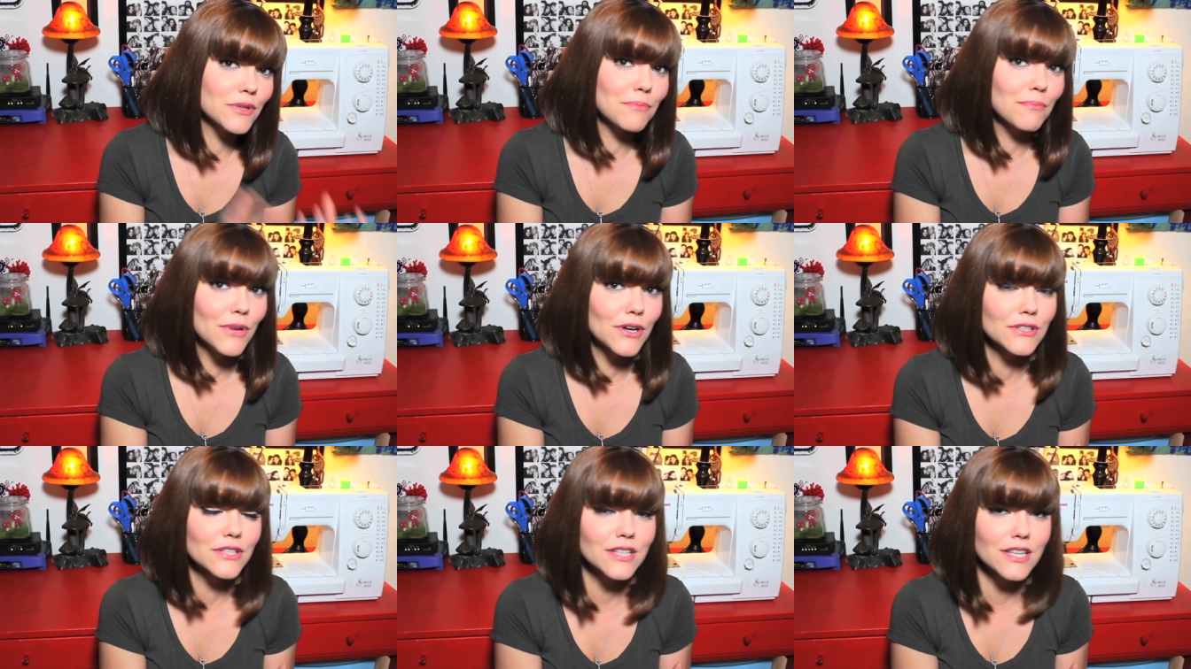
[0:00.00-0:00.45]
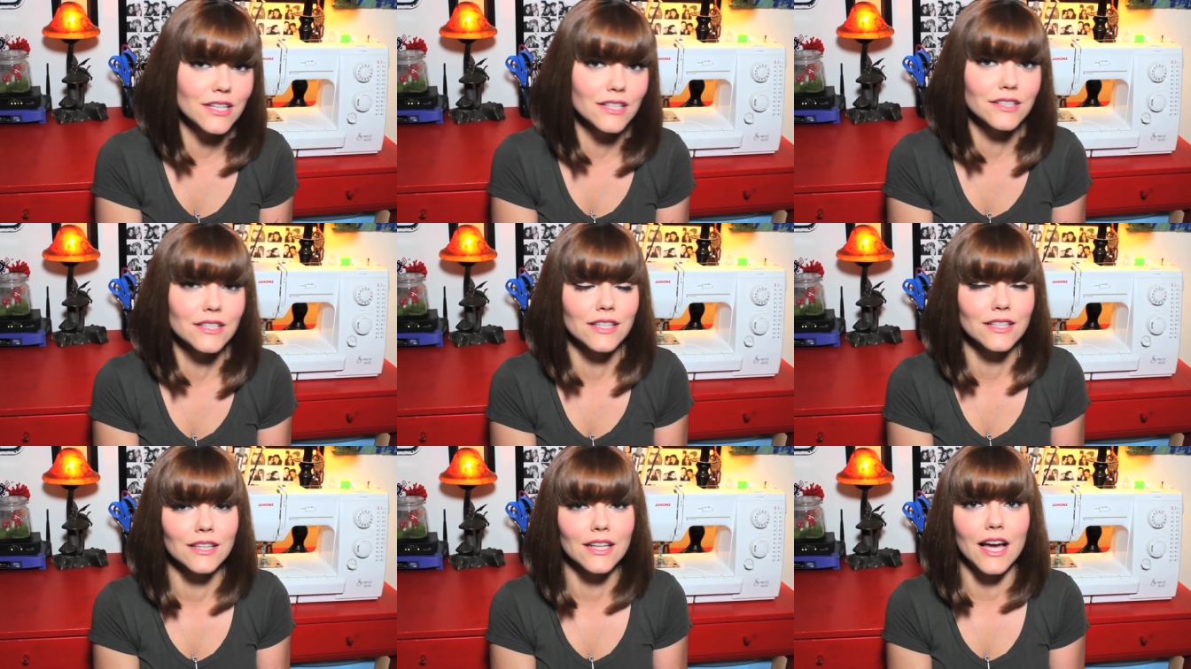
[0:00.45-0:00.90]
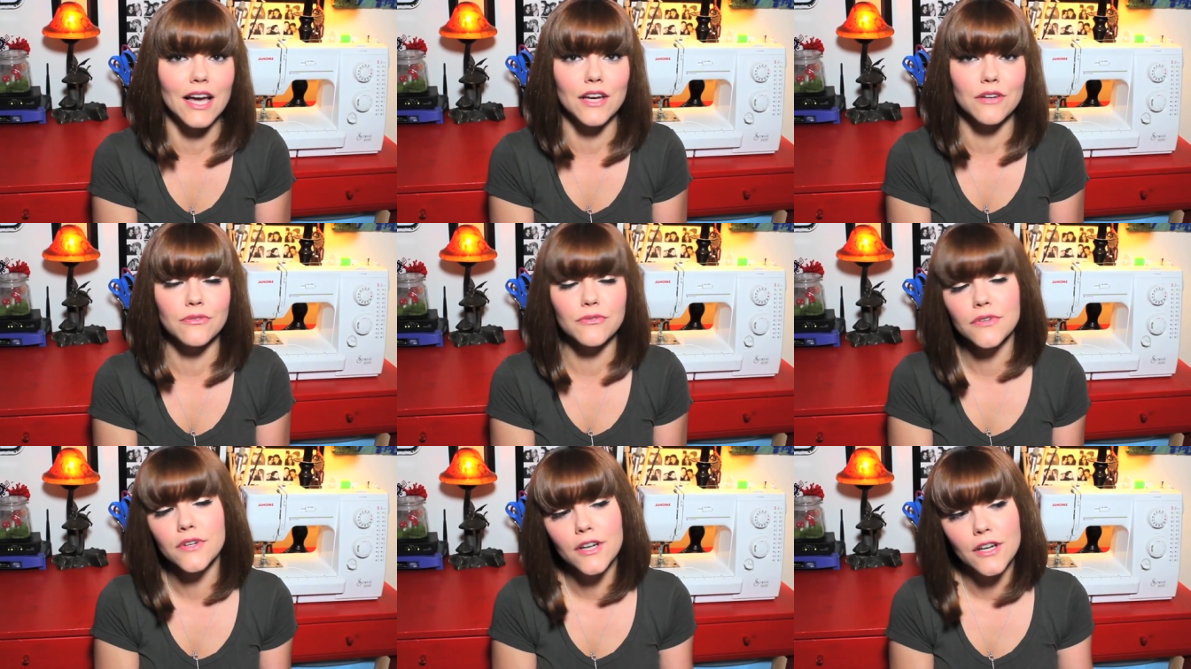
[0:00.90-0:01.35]
with most things in
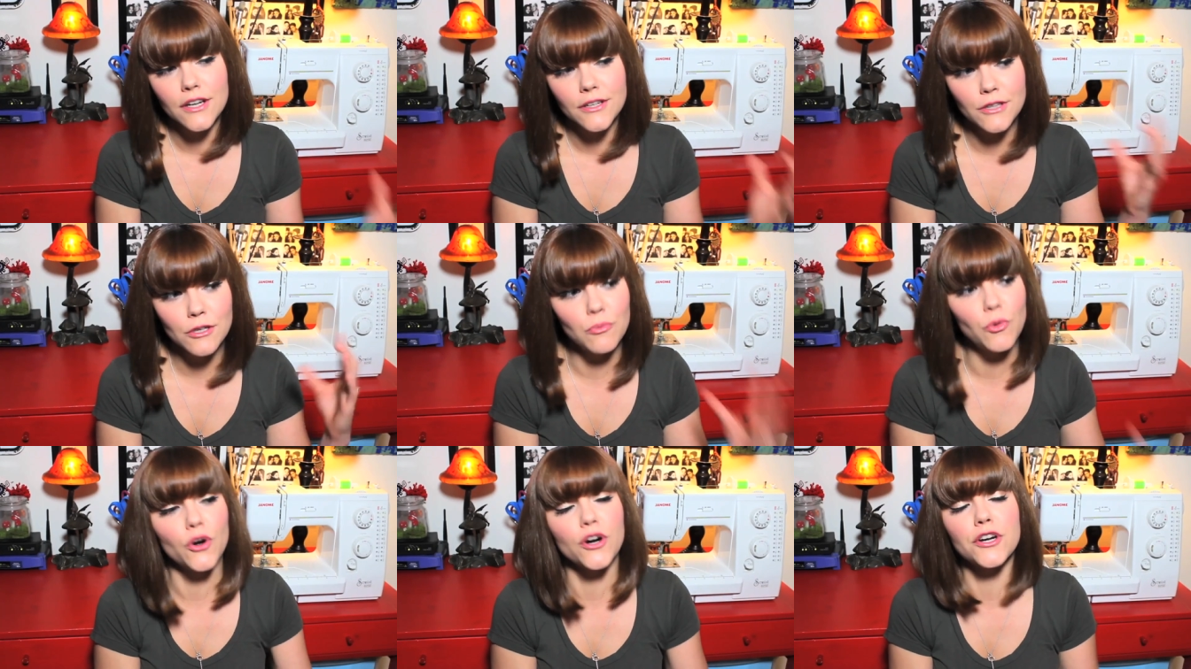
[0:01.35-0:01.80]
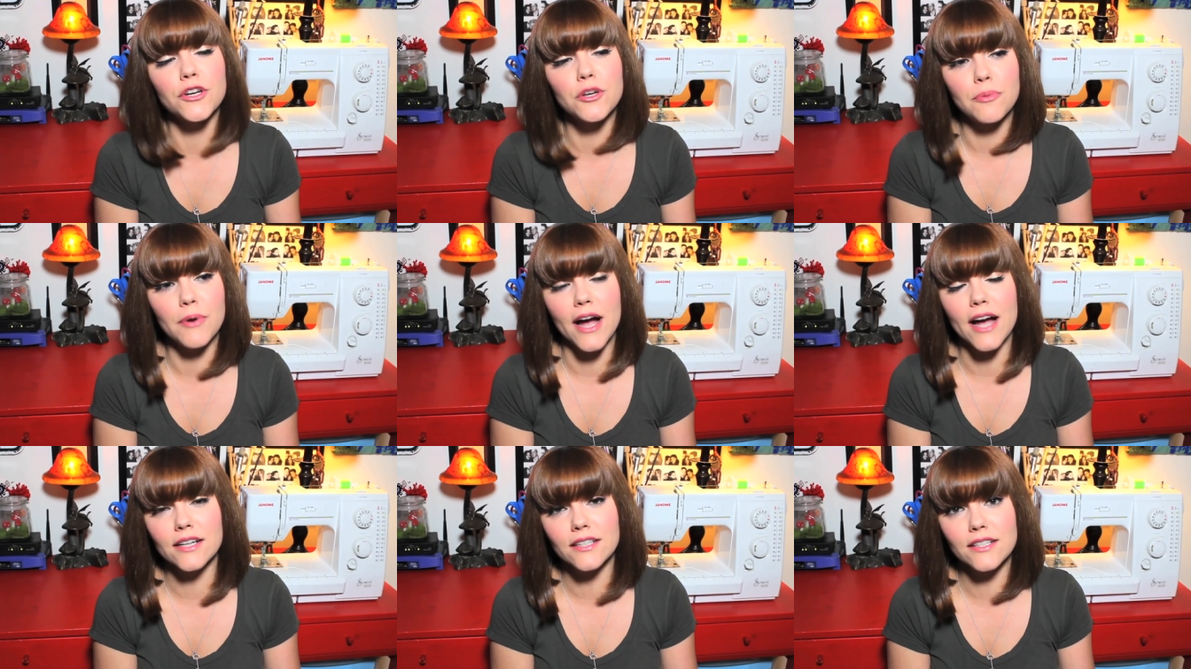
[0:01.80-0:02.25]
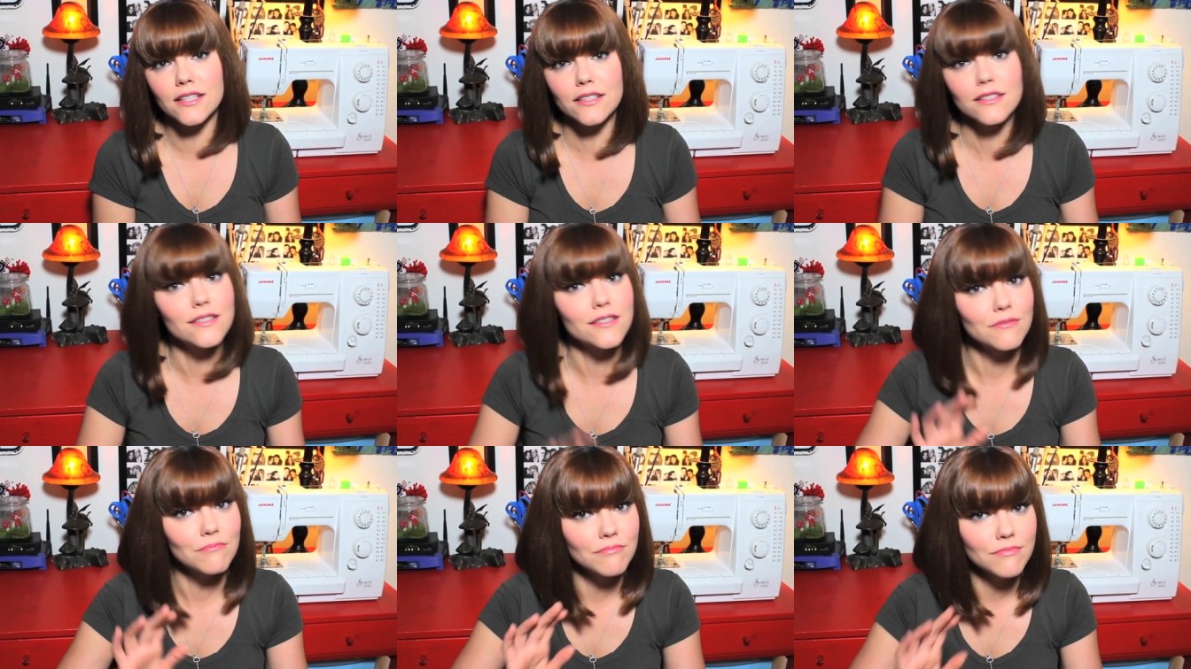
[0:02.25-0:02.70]
life, the more you
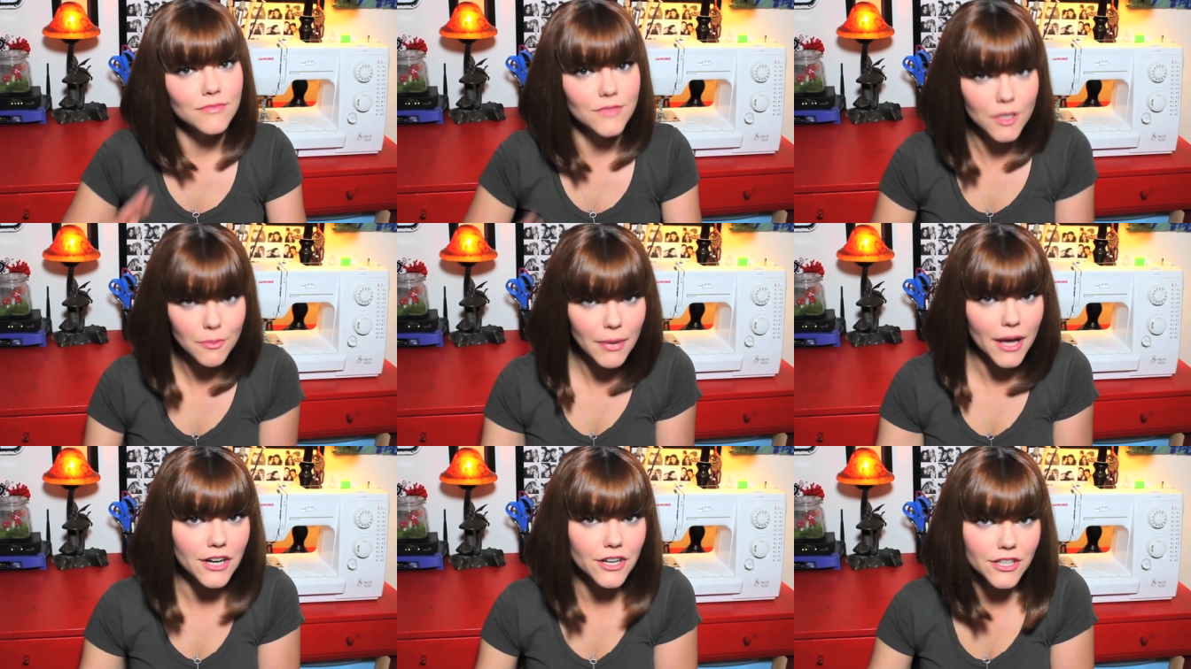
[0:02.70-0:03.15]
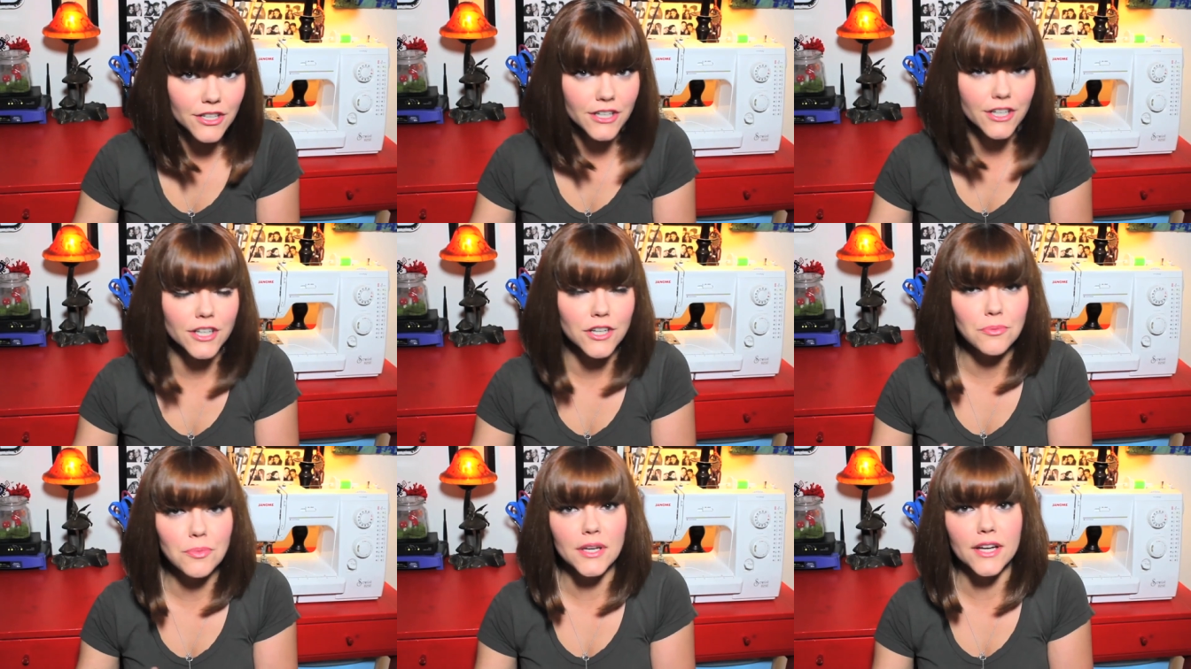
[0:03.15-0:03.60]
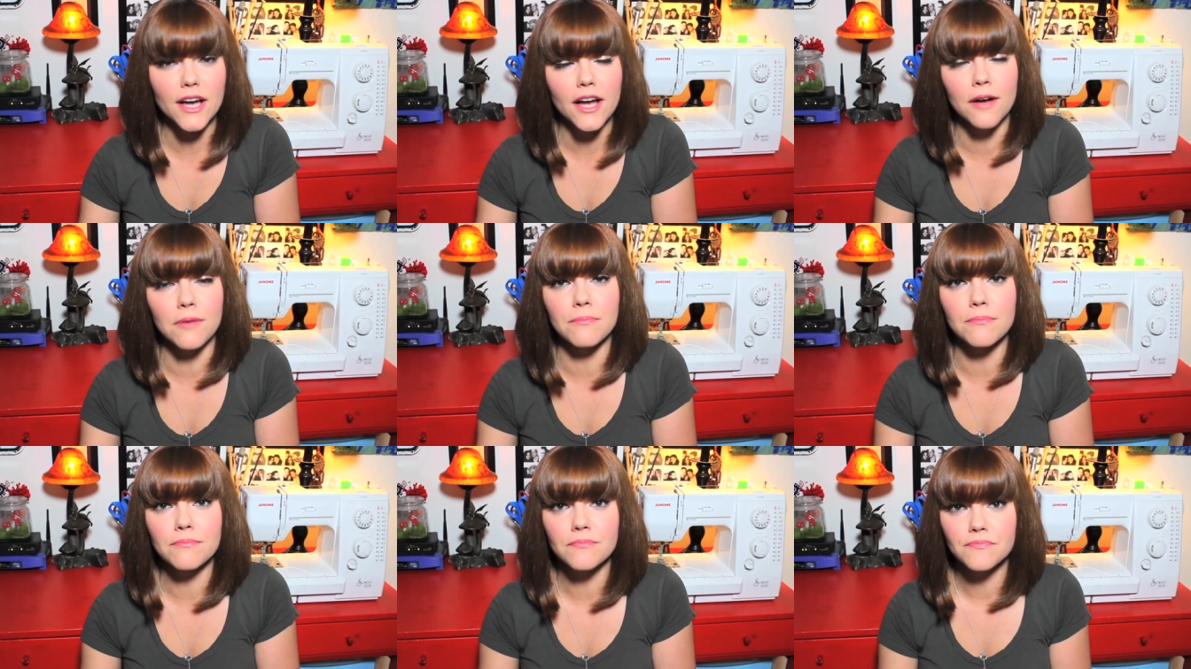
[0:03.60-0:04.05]
practice, the better you're gonna
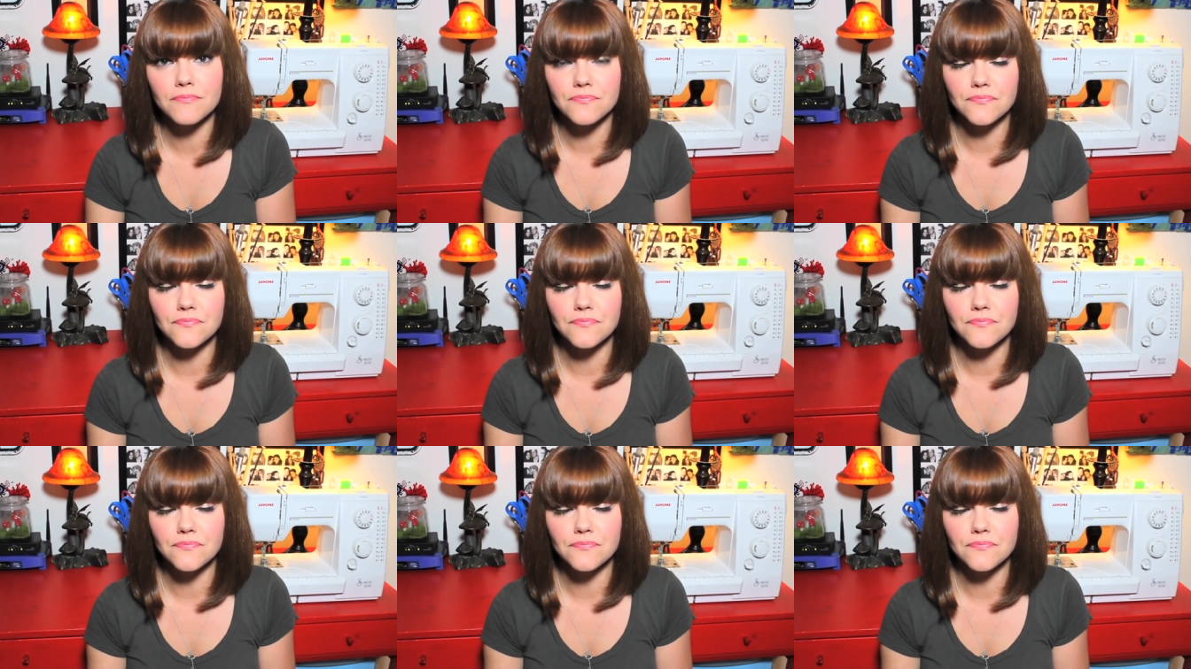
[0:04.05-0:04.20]
become.